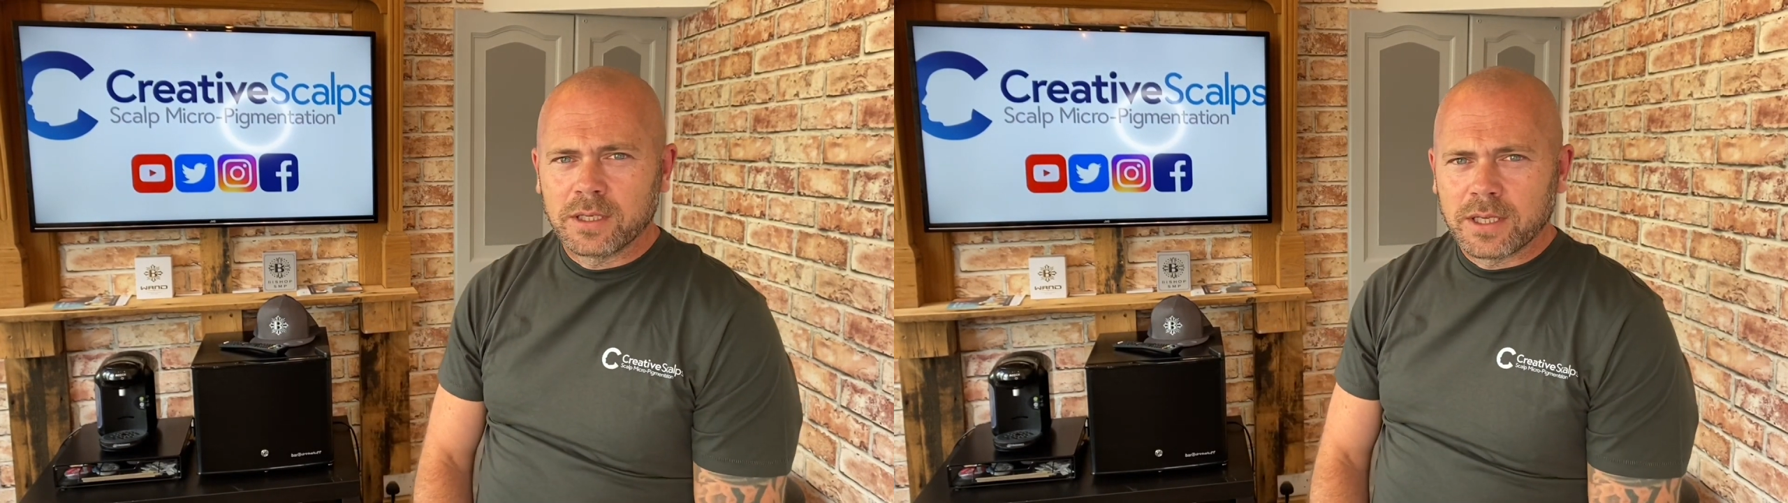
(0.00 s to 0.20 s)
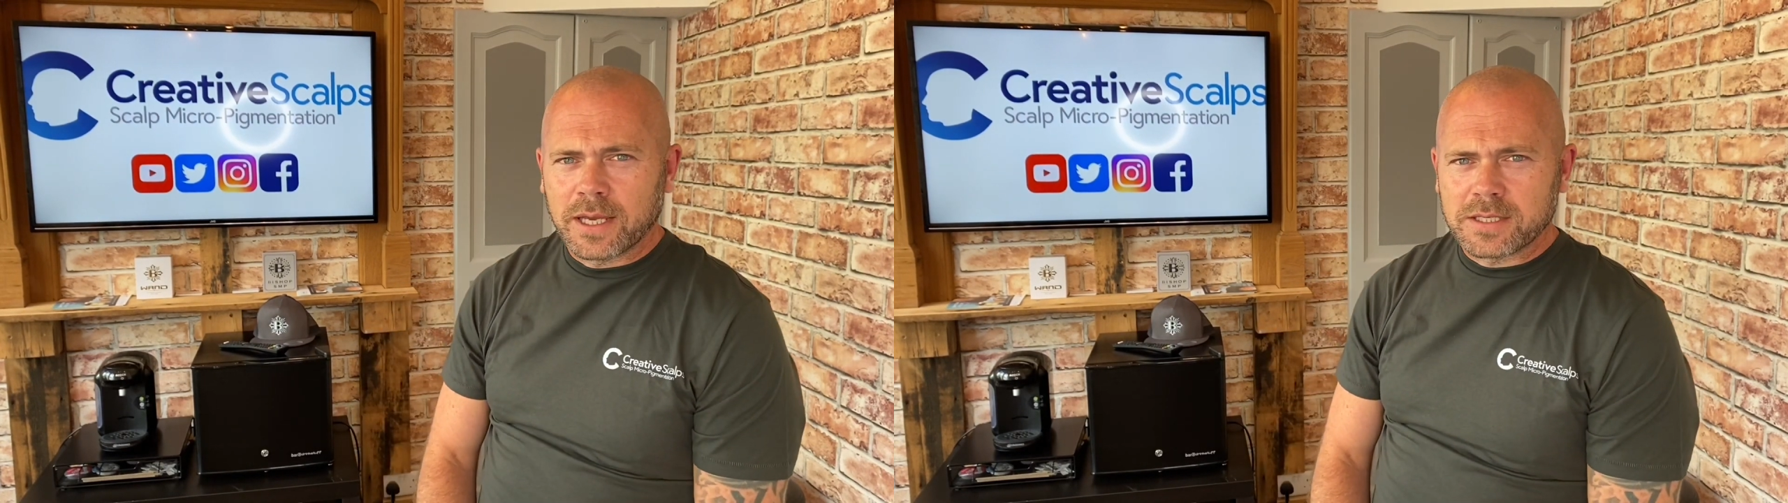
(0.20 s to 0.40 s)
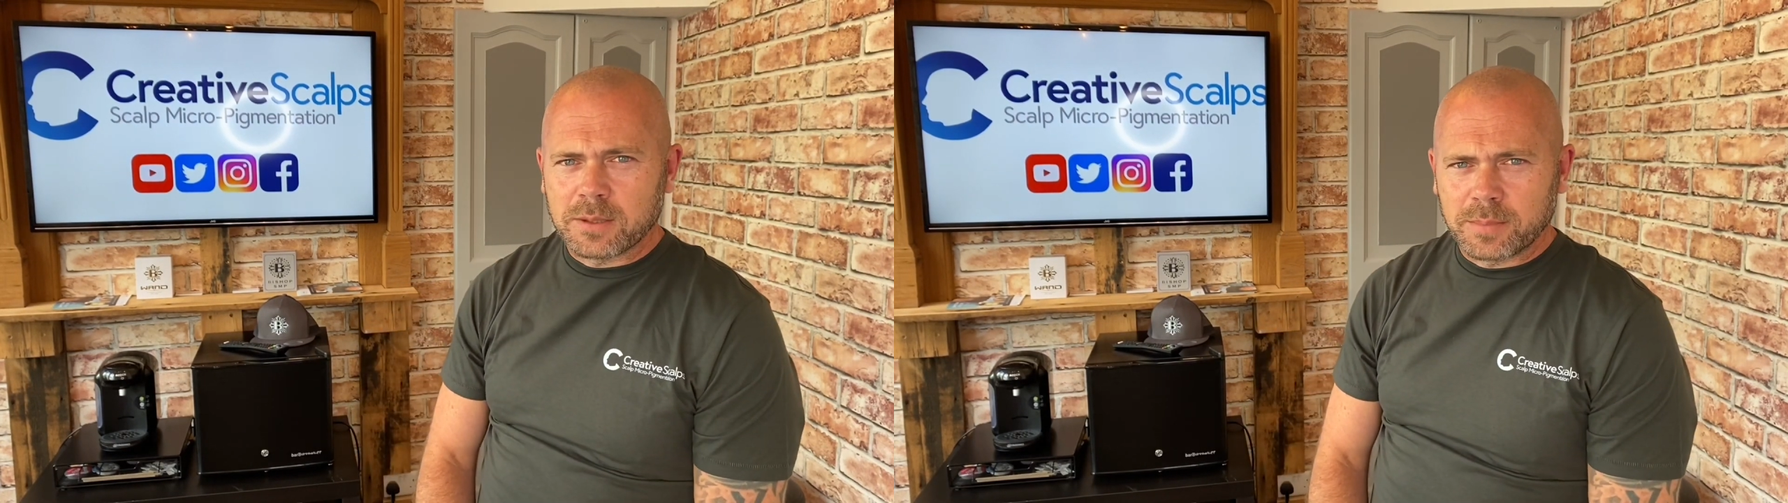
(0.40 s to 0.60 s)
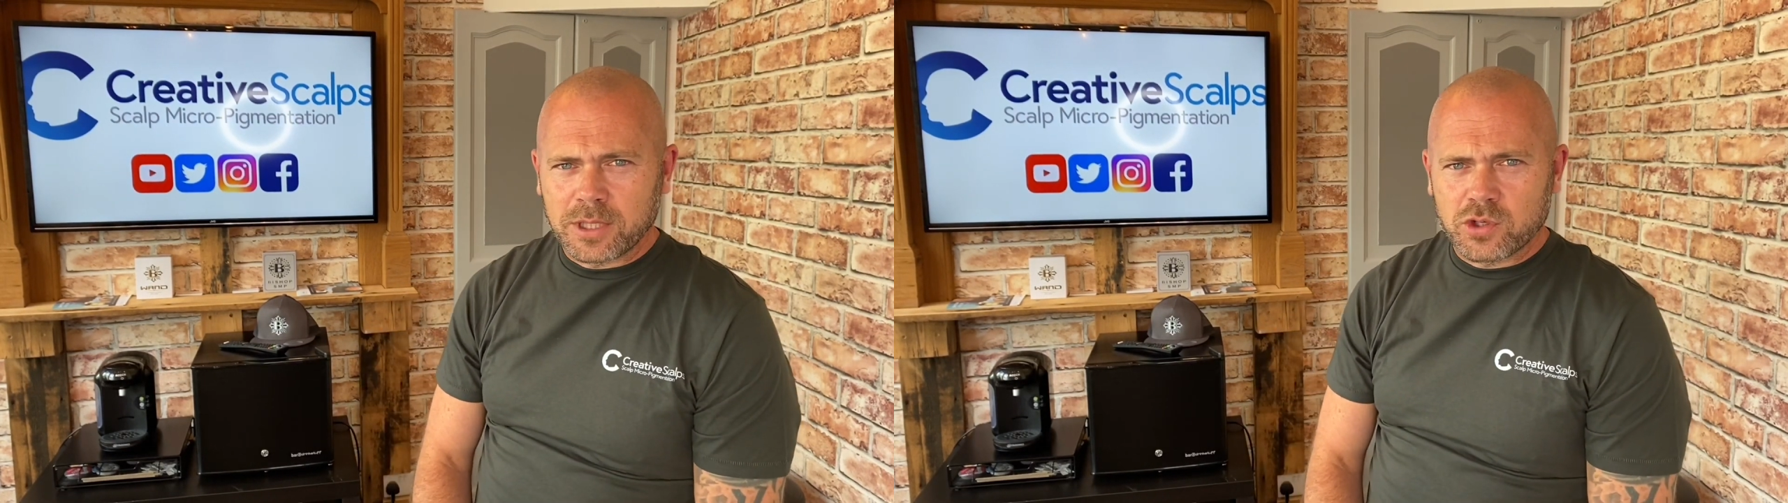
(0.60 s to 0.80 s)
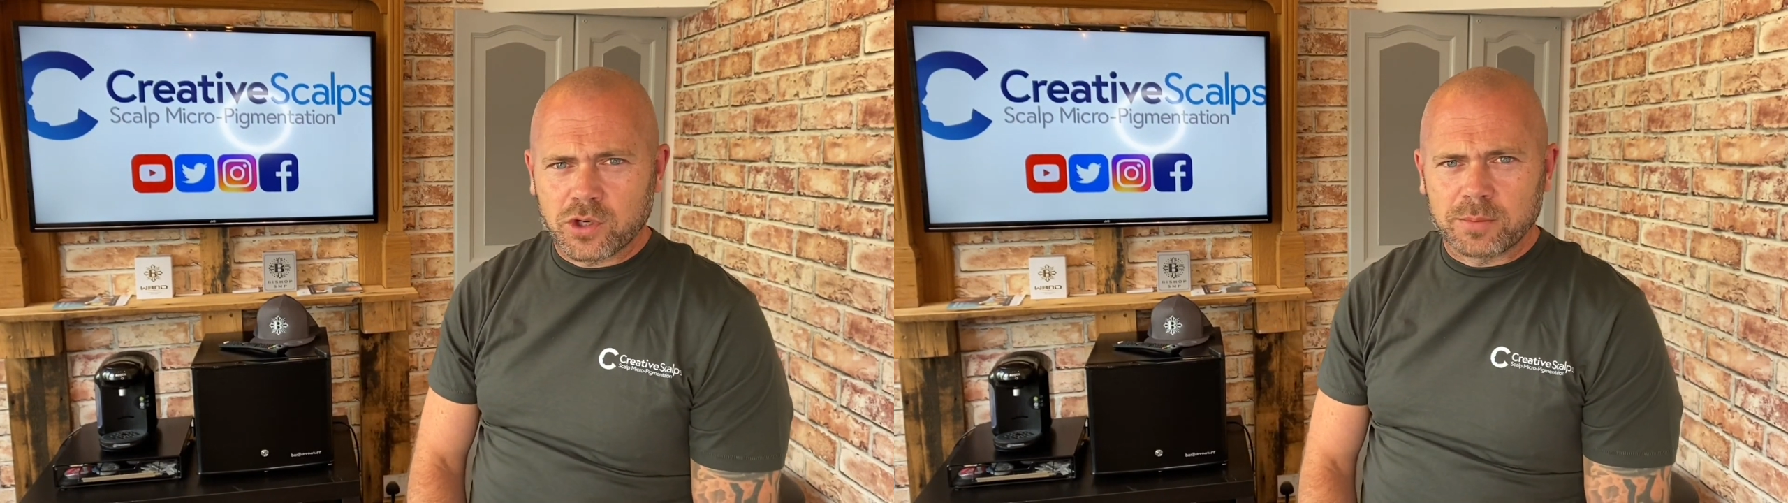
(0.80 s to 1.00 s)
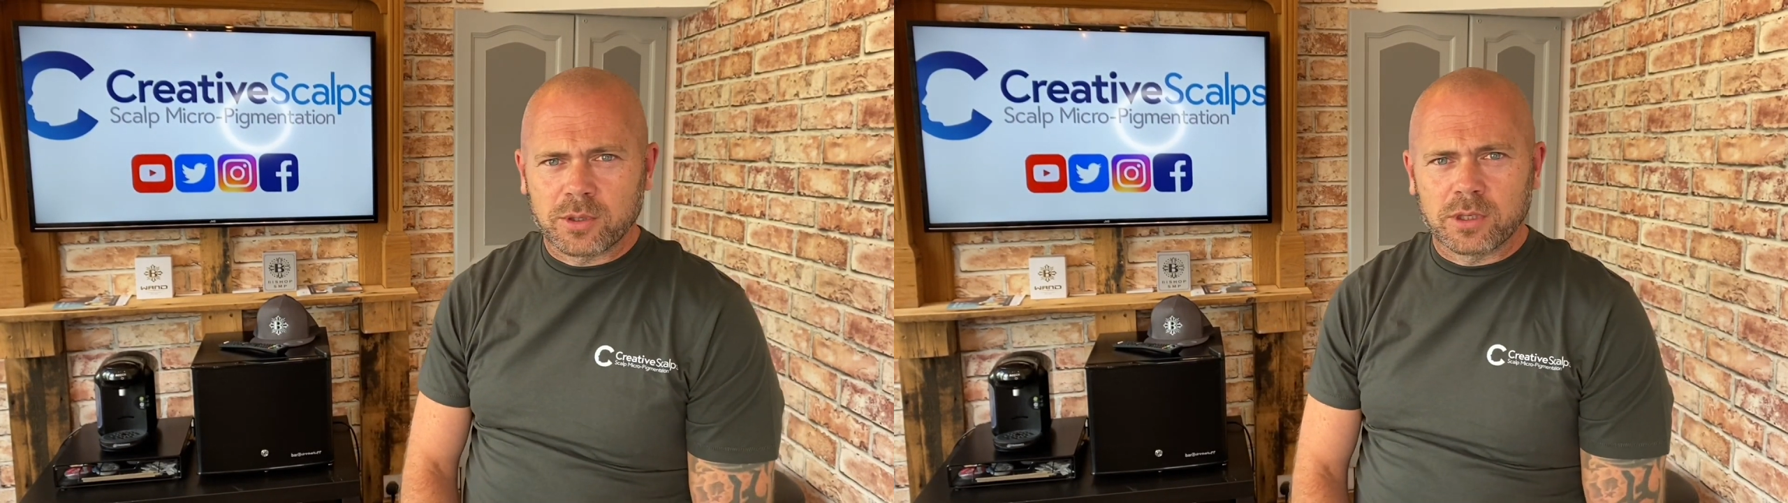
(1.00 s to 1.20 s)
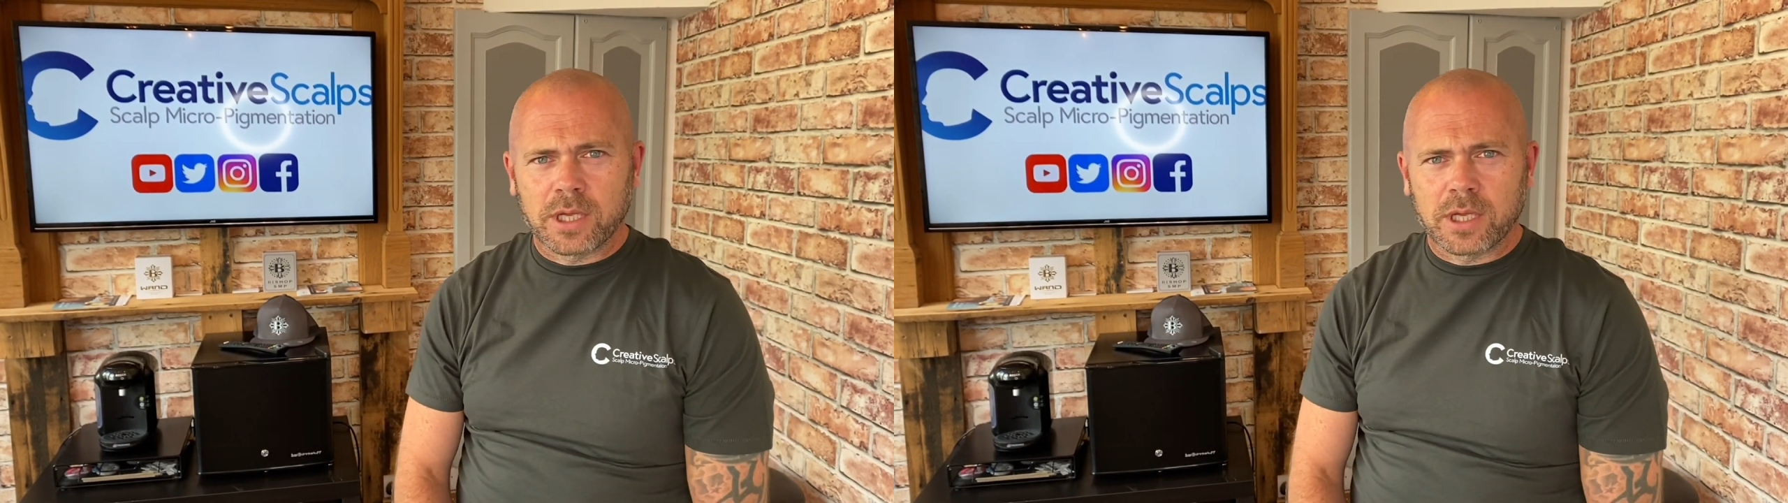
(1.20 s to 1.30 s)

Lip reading: SMP treatment